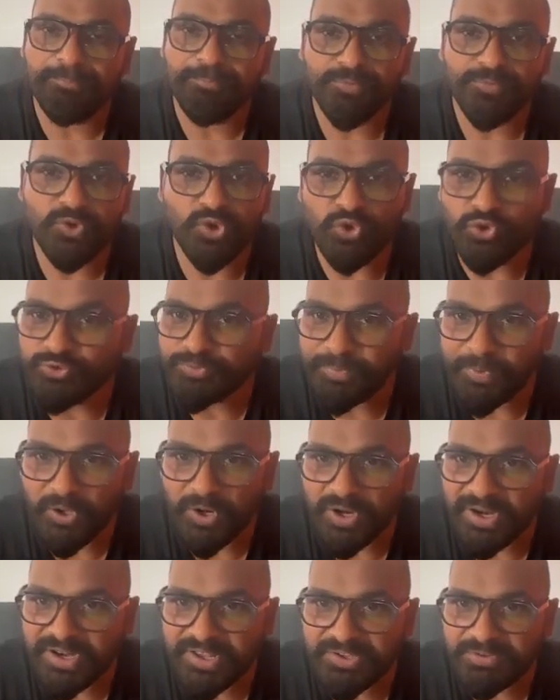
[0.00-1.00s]
used for
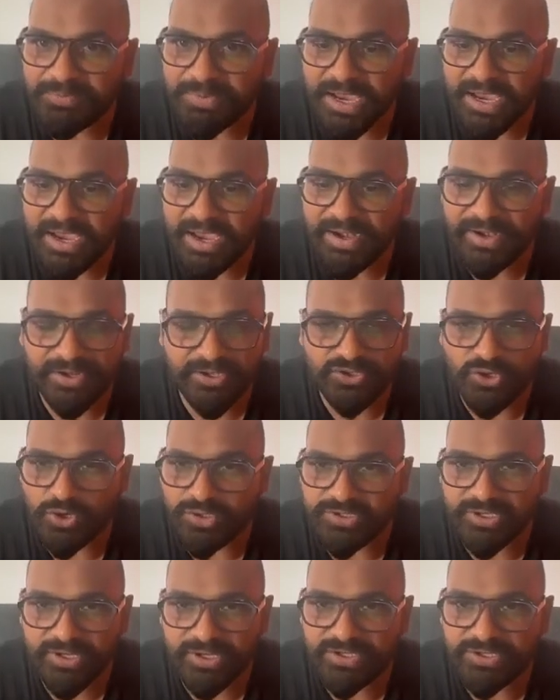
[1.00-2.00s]
arrhythmia, and
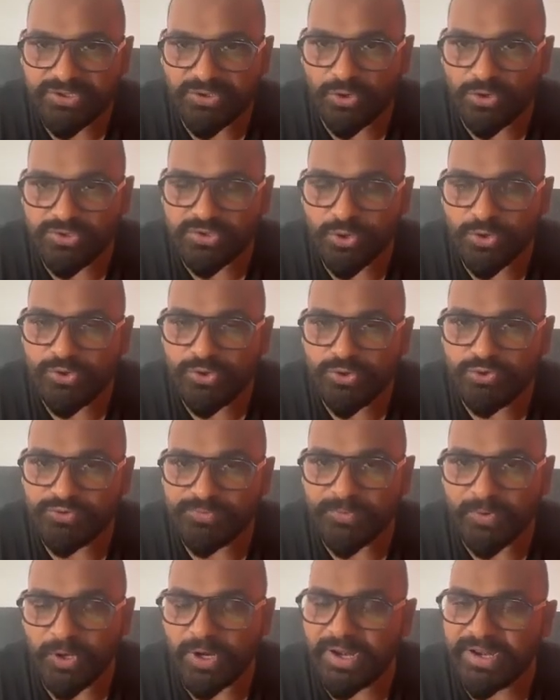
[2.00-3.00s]
digoxin is also used
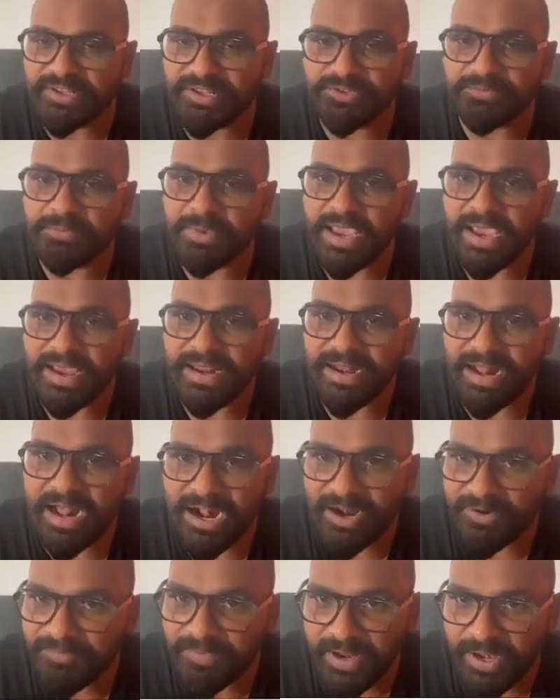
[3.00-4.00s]
for arrhythmia and
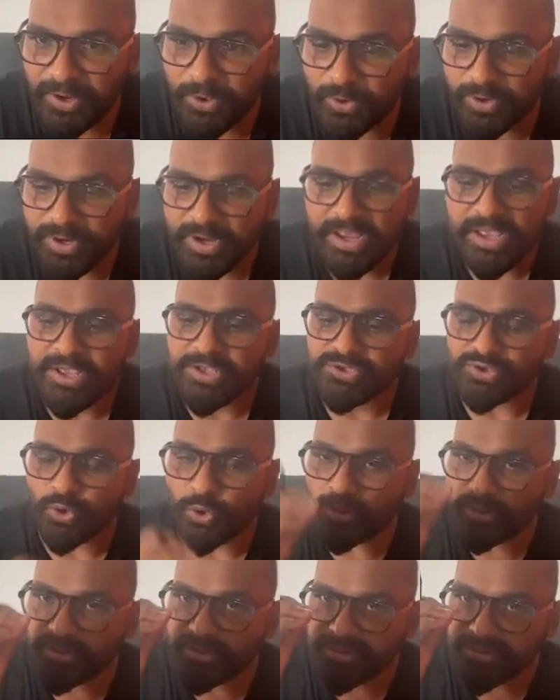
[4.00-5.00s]
heart failure.
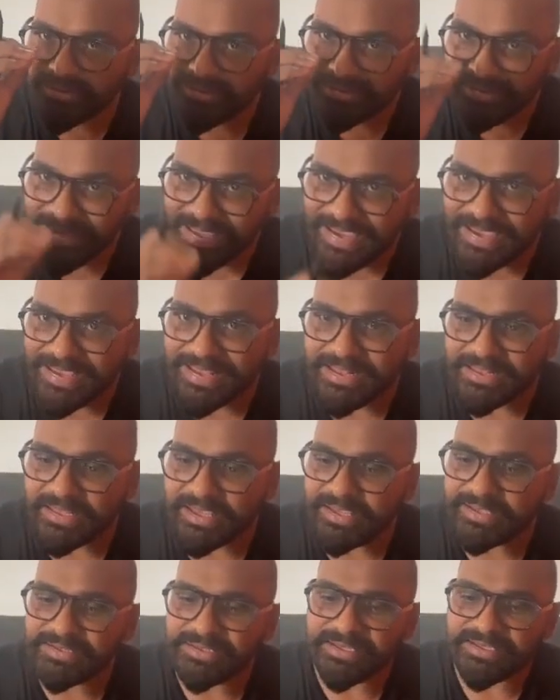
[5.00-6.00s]
So in
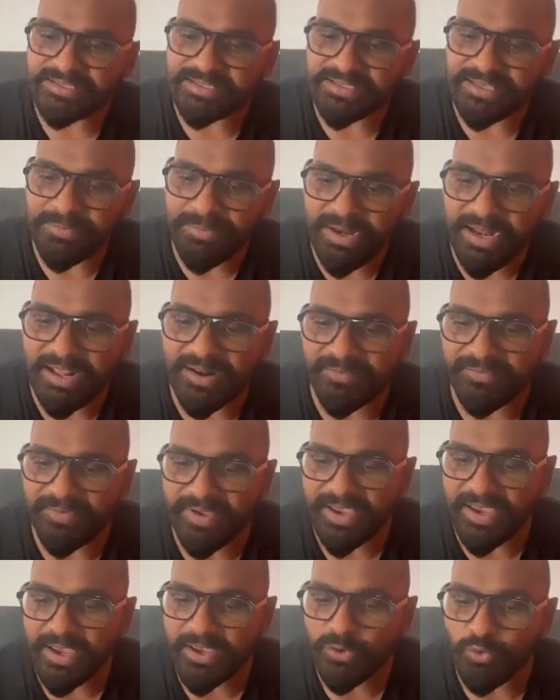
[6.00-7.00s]
the similar
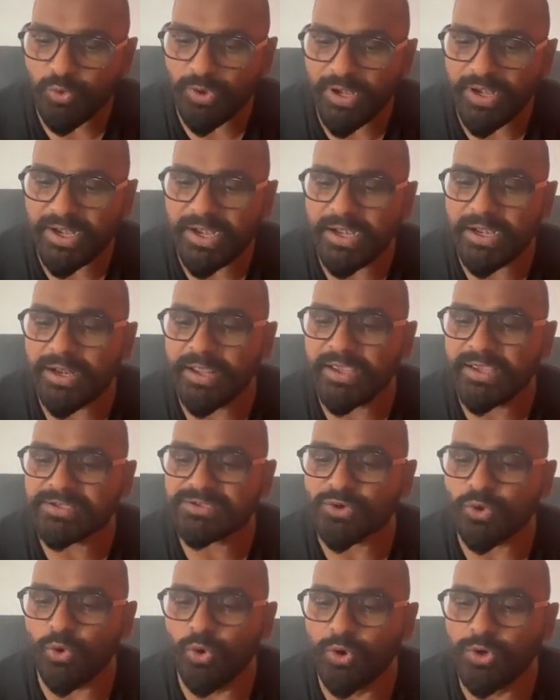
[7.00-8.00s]
way, quinine is
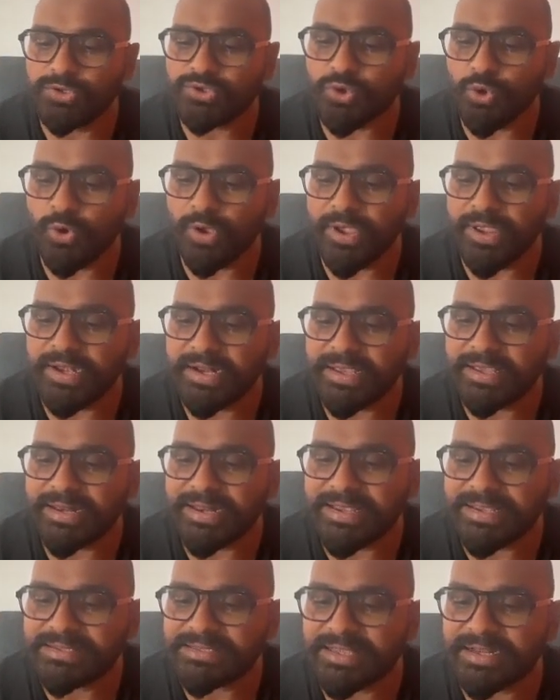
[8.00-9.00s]
also
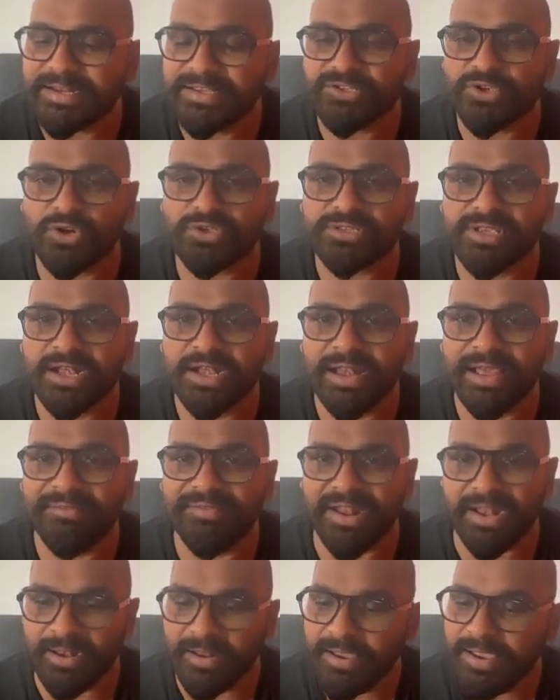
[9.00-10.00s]
increase the digoxin
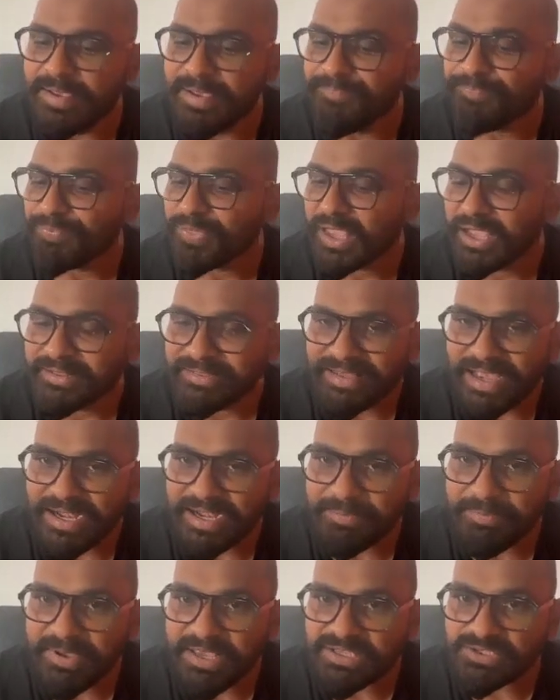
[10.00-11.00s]
level.
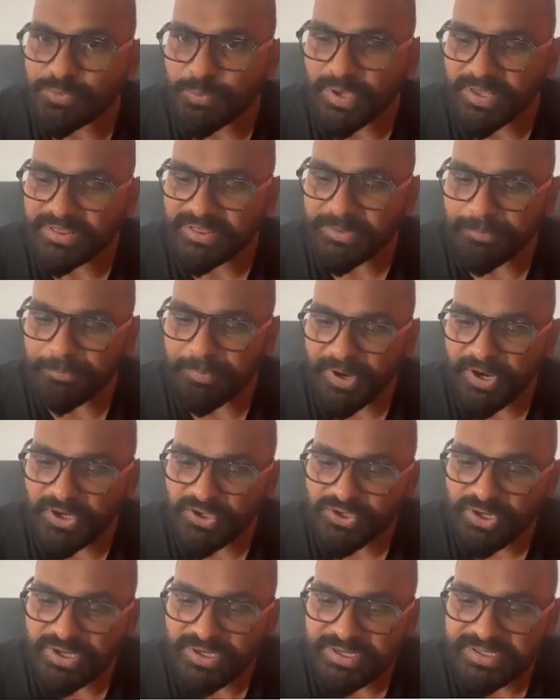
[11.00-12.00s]
That means when the
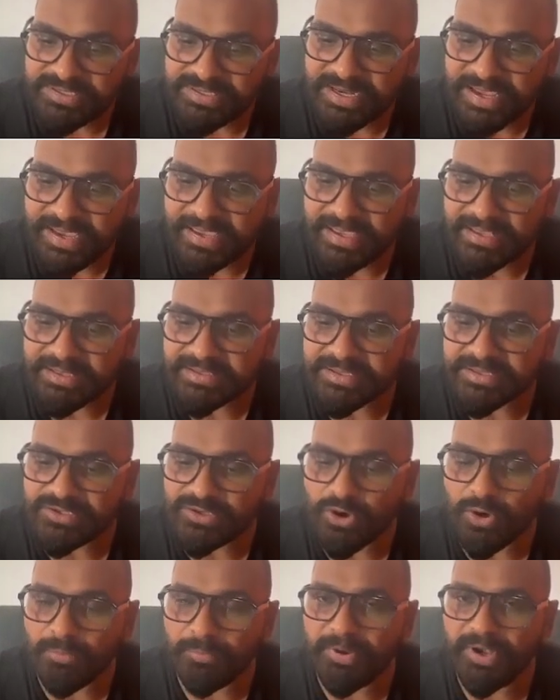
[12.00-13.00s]
patient is taking this
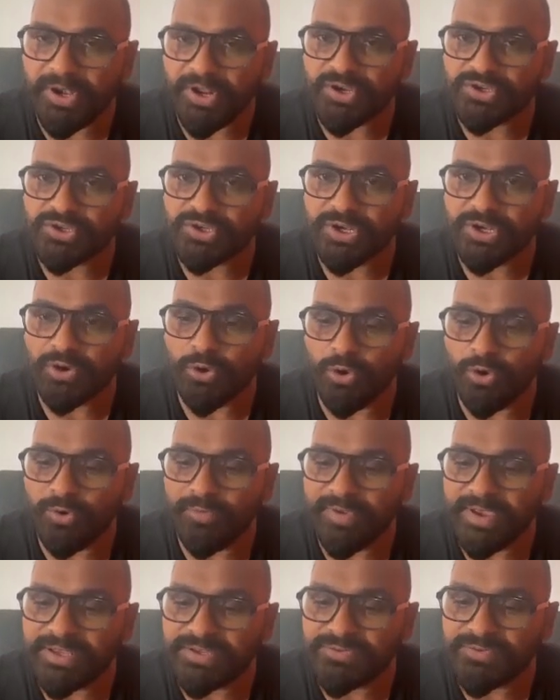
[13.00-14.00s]
combination,
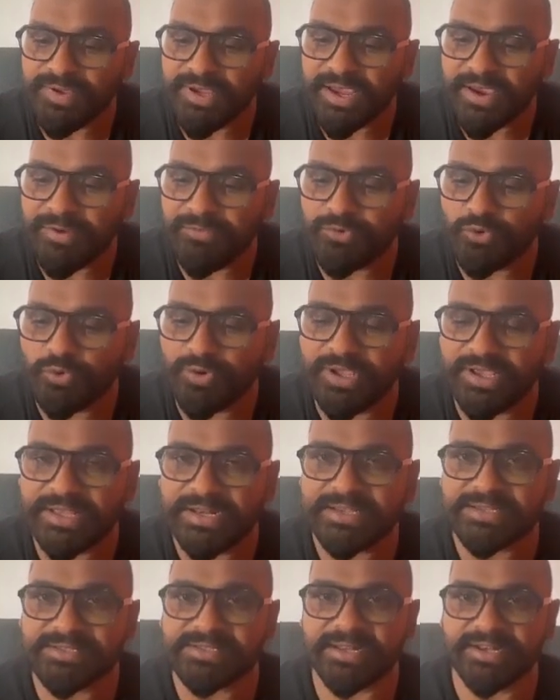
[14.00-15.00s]
always we have to
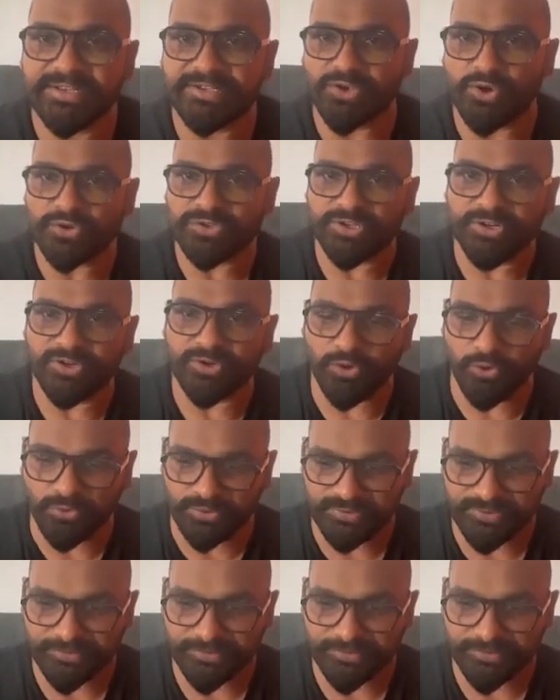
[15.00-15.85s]
decrease the digoxin dose.